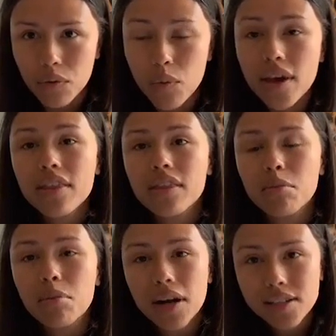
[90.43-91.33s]
with the
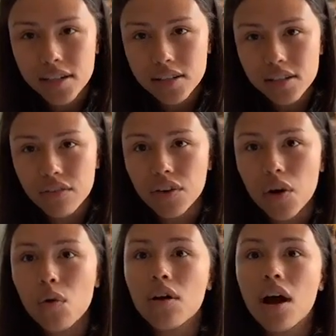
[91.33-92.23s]
presence of your
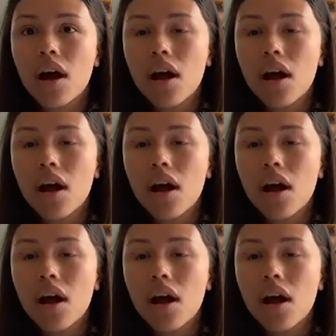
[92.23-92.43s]
own